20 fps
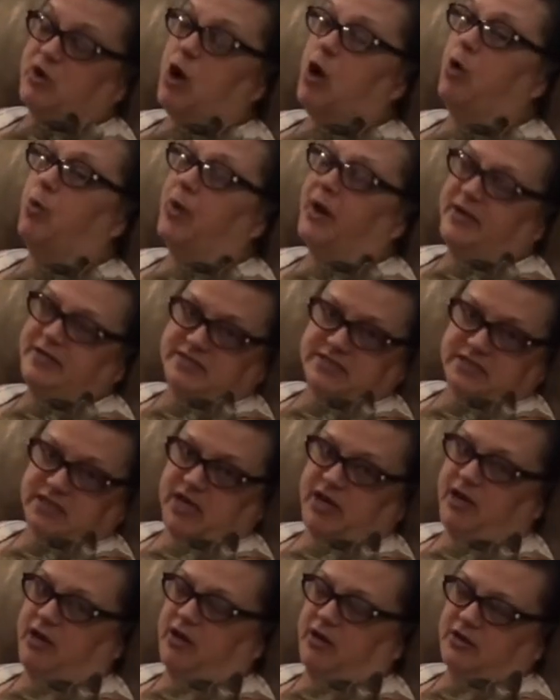always
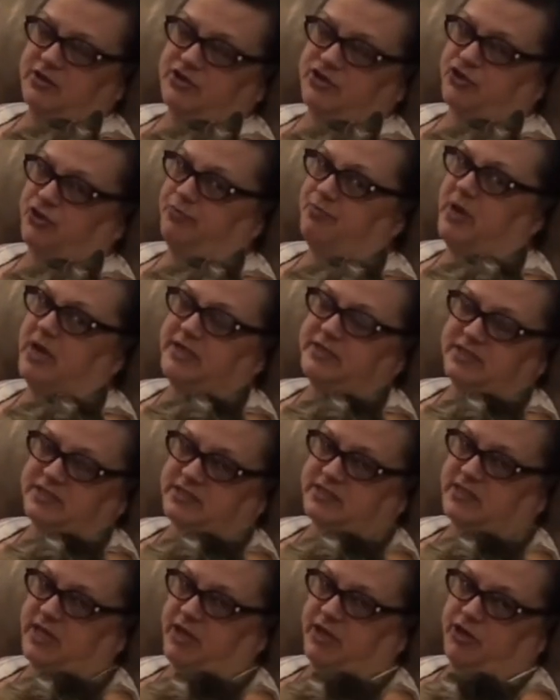a
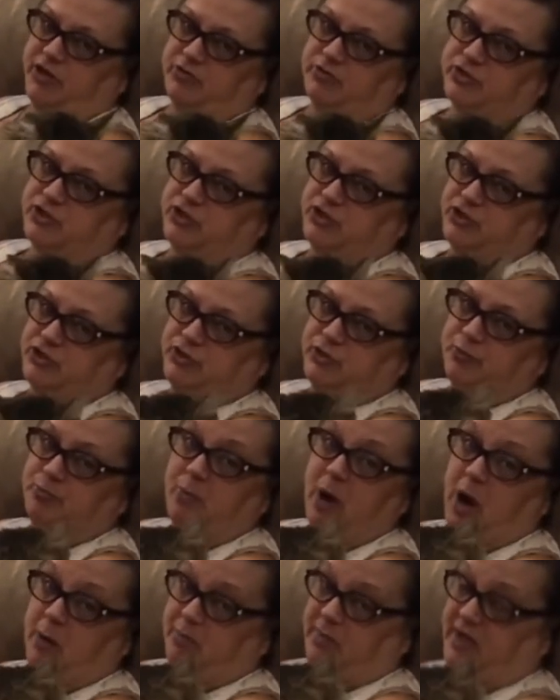tremendous thank you to
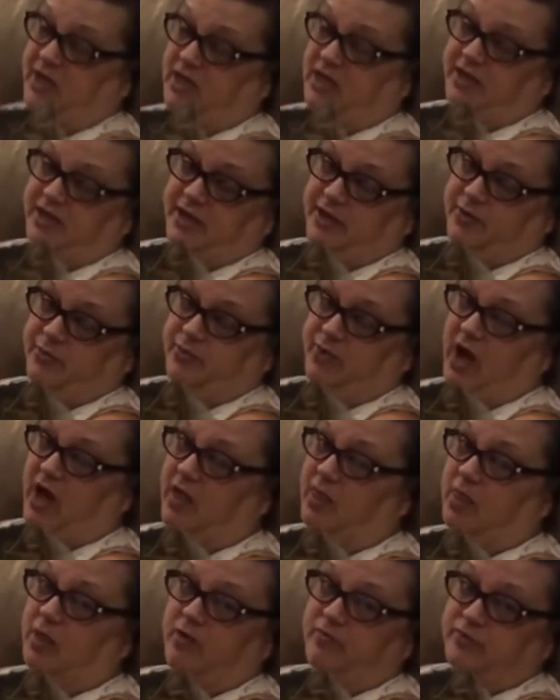Mom McLean.
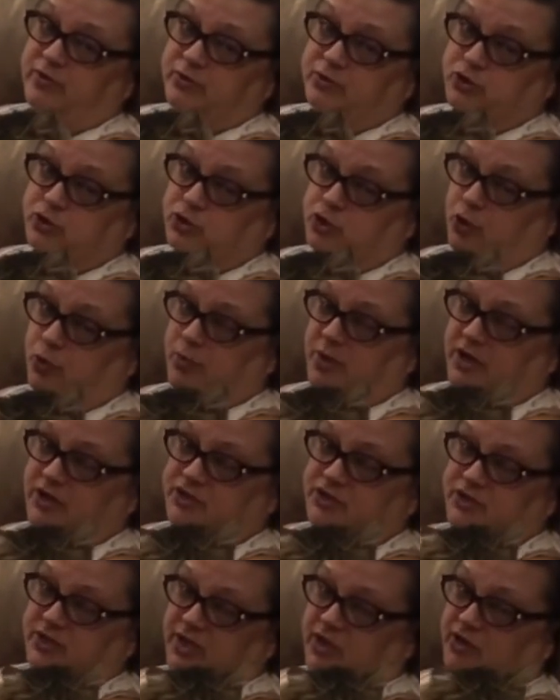I love you so much.
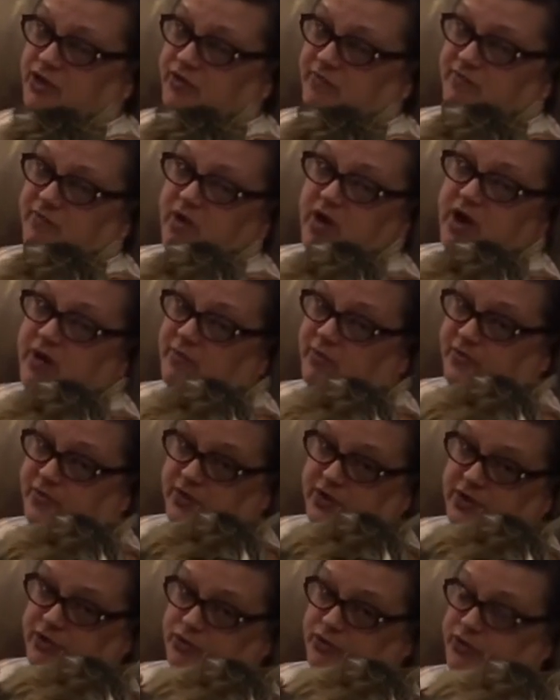Thank you for
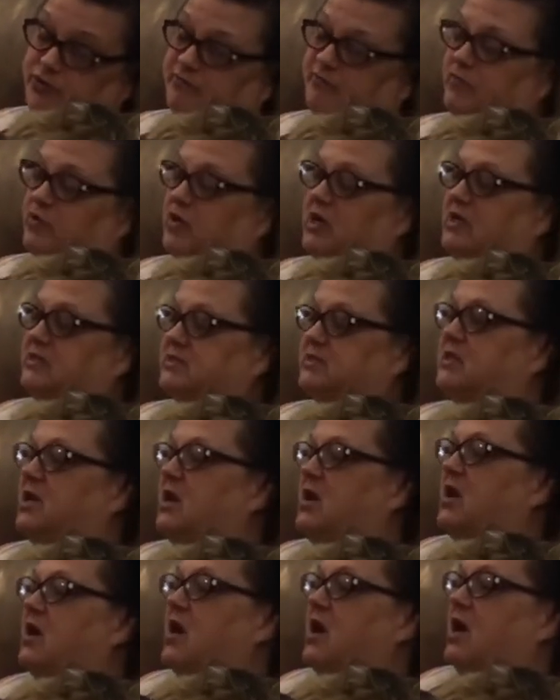everything you do for us.
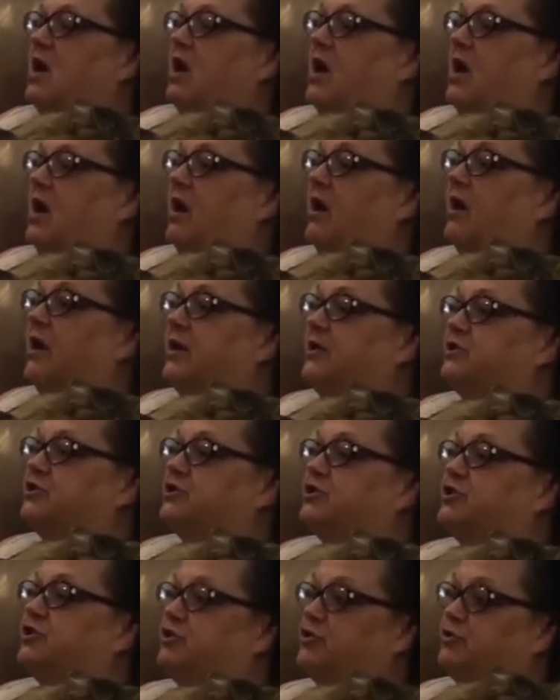And
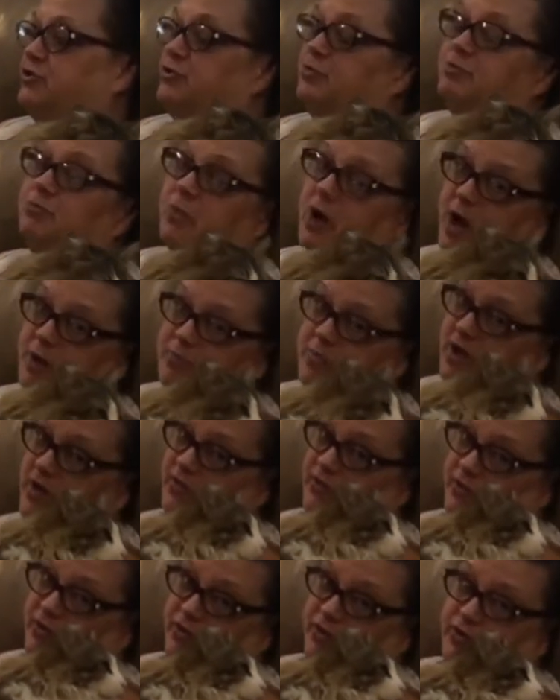to my
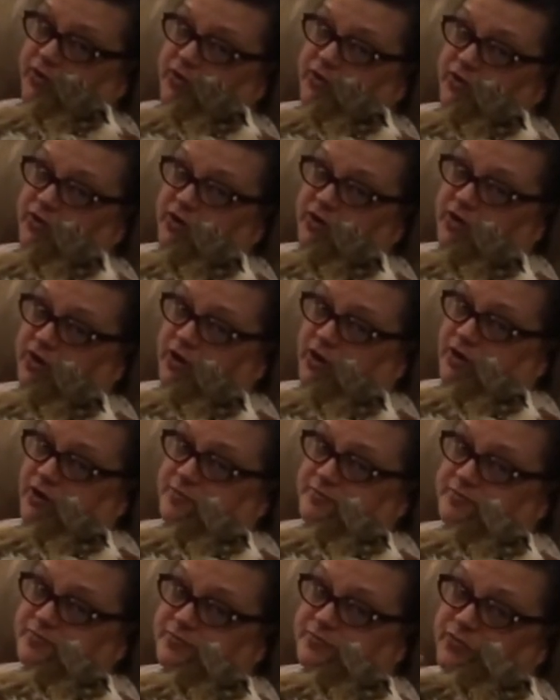mother,
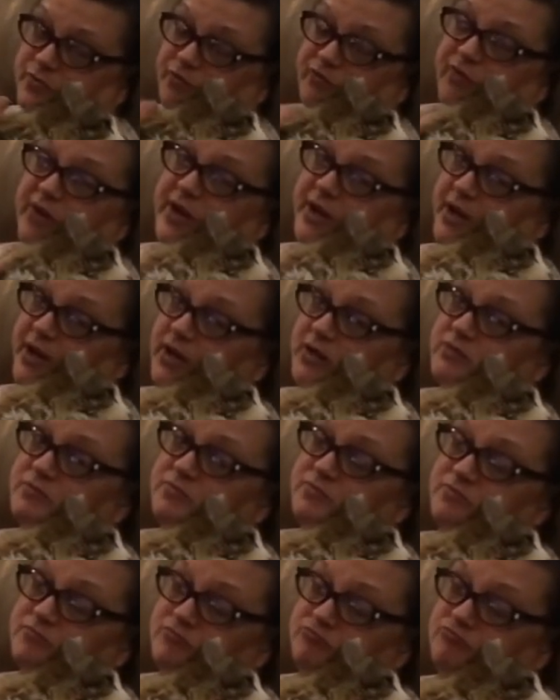um, Rita,
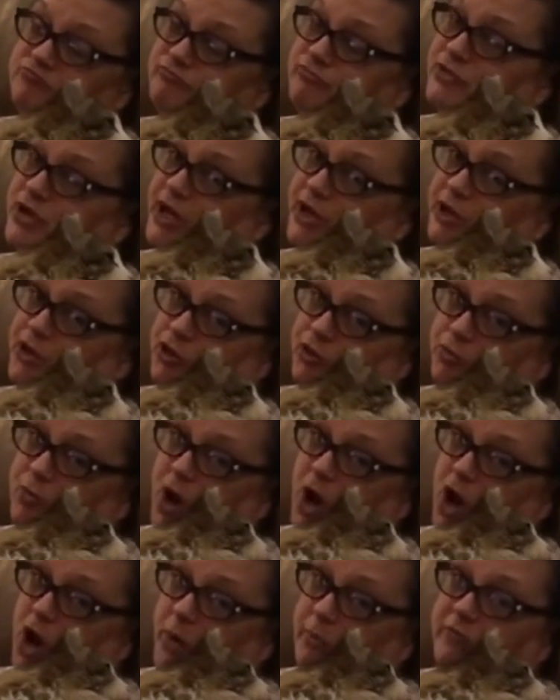thank you,
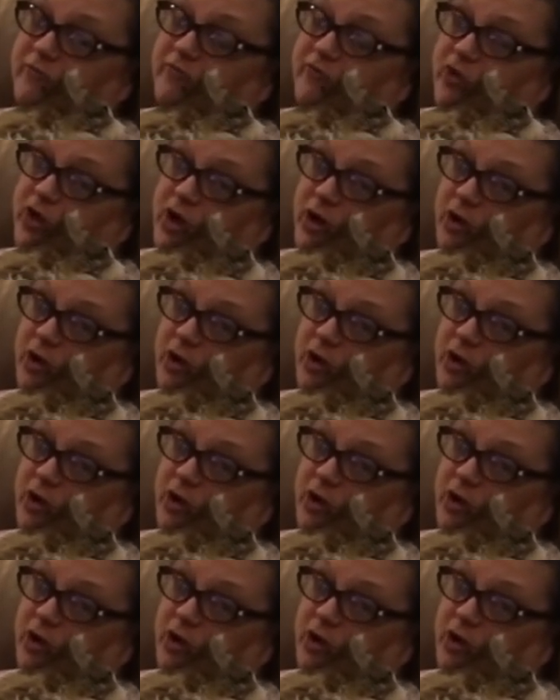Mom, for